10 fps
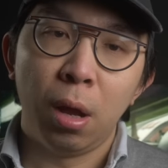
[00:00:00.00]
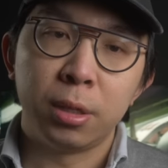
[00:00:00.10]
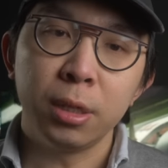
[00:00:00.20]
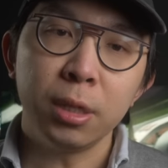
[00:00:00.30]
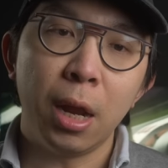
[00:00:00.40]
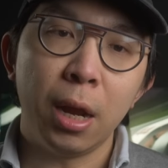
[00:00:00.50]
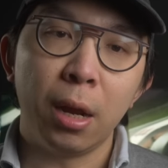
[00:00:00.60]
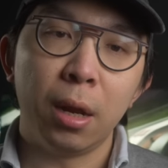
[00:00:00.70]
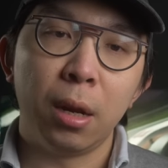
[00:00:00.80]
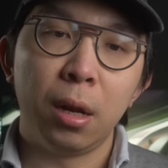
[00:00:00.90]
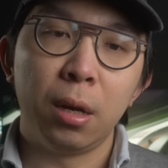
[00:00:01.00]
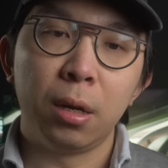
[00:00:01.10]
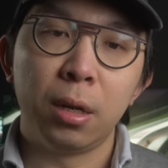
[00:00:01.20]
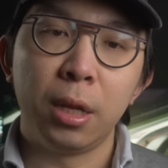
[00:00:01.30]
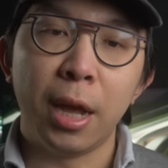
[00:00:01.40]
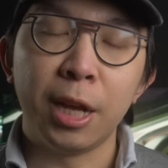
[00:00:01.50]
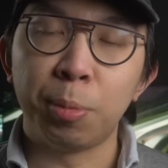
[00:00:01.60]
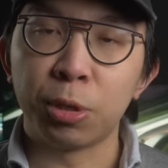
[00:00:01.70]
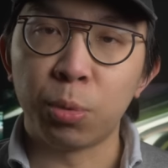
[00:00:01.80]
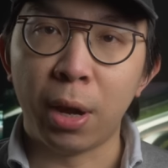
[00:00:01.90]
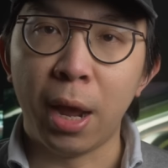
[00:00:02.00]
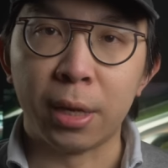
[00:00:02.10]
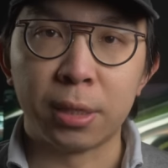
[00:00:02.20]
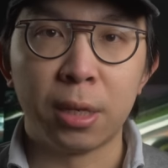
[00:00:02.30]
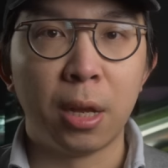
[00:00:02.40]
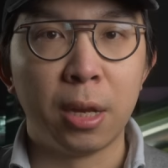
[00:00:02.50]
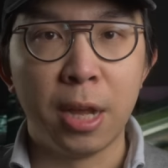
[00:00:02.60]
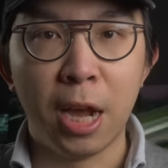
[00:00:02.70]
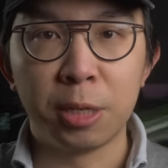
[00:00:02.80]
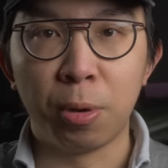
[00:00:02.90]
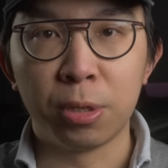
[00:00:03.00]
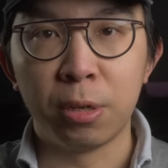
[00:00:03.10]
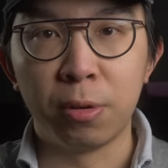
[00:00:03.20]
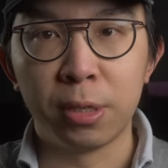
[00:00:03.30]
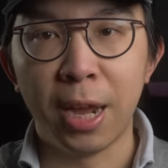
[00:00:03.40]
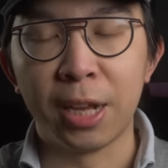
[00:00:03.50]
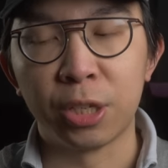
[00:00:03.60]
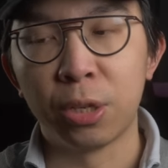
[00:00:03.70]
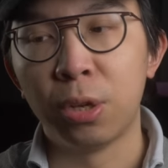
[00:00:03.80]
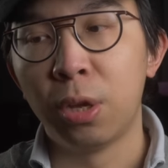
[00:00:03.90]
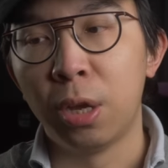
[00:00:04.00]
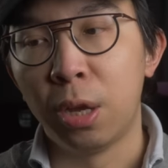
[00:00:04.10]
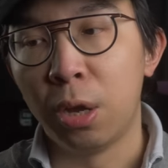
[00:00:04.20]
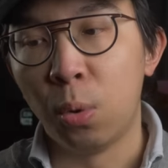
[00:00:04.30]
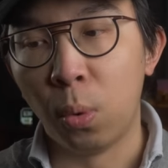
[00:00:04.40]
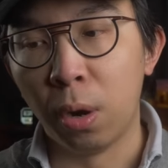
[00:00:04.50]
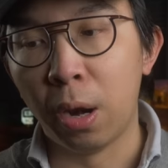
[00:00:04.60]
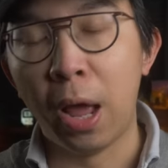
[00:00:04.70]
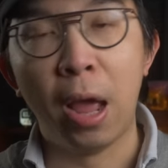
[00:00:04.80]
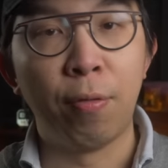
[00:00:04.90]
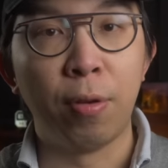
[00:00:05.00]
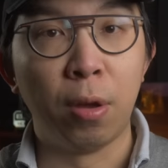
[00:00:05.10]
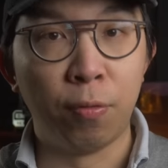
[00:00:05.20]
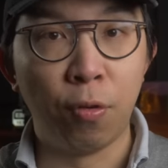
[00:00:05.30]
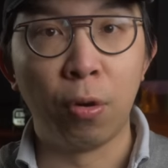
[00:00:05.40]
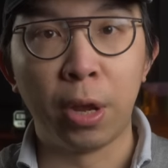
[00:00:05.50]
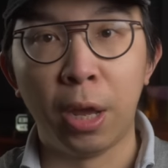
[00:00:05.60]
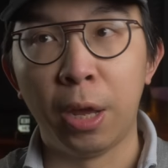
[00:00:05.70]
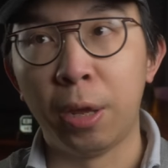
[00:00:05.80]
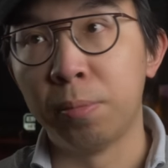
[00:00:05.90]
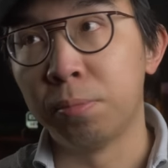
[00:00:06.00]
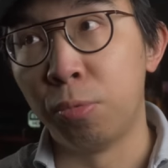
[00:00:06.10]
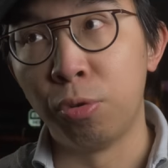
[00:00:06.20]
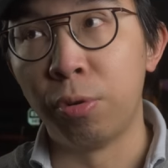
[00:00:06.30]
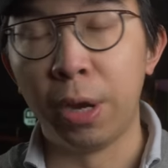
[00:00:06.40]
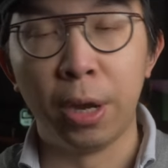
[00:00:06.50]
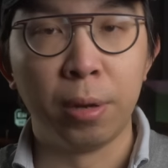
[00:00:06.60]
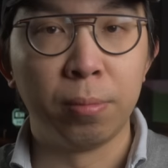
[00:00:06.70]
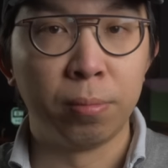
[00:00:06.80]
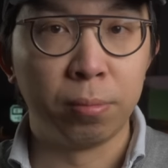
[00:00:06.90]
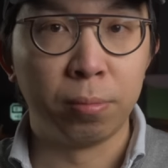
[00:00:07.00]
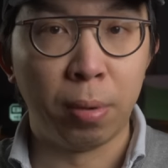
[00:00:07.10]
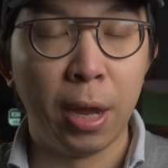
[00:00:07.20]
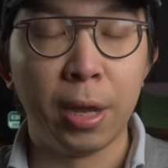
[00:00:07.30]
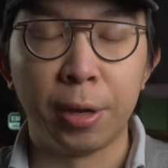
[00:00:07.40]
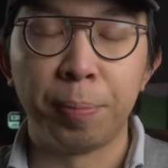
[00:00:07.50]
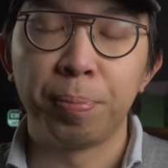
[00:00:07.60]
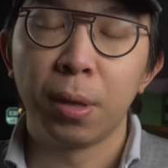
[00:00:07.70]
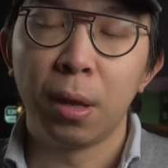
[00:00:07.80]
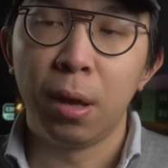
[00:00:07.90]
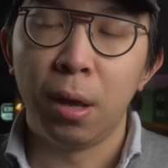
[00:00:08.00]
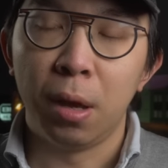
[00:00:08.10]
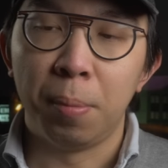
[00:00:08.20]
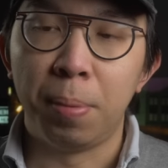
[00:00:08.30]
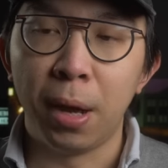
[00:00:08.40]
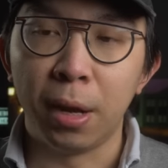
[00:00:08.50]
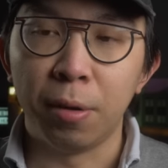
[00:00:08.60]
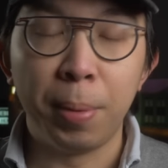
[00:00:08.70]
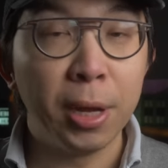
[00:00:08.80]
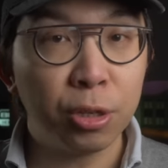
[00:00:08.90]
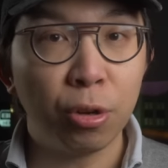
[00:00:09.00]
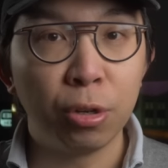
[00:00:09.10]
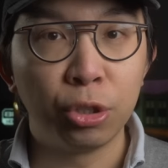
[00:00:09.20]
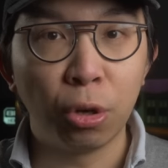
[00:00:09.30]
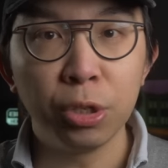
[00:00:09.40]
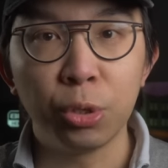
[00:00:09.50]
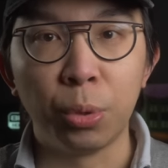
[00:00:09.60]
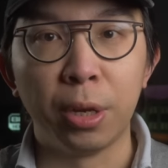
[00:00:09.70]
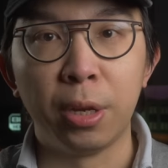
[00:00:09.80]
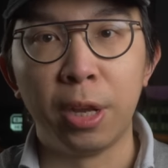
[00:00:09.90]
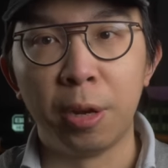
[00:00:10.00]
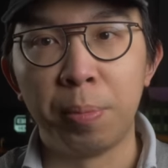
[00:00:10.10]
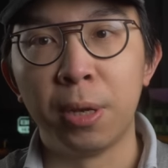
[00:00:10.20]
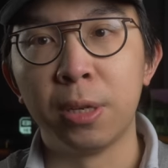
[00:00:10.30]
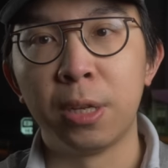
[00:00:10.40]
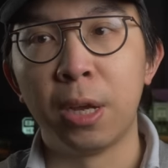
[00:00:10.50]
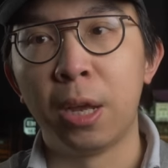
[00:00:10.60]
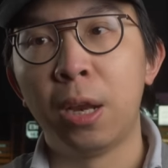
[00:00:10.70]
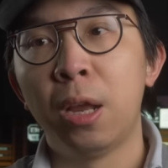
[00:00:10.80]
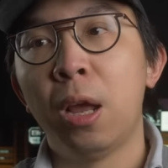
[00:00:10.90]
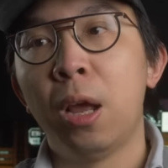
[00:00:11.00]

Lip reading: just like the Xbox One X, the Xbox Series X will have a 4K Blu-ray player. But based on John's tweet, it appears that